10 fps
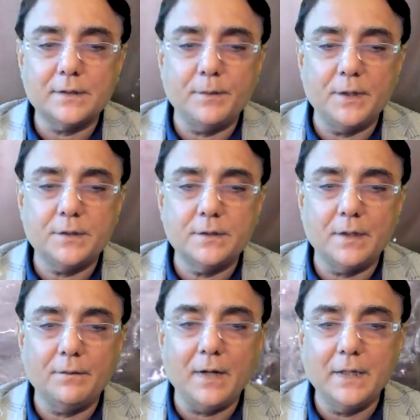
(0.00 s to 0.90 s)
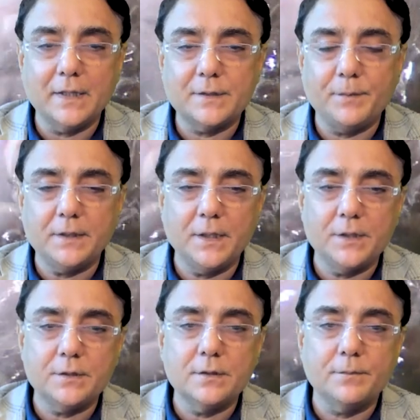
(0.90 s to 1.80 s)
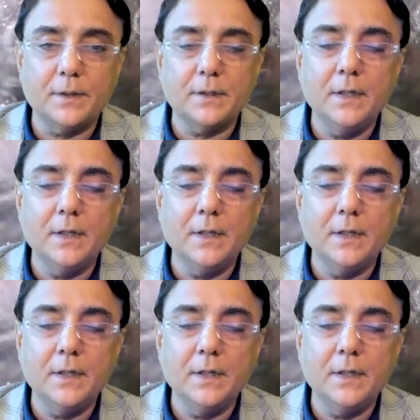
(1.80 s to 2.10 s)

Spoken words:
Patients have high expectations, but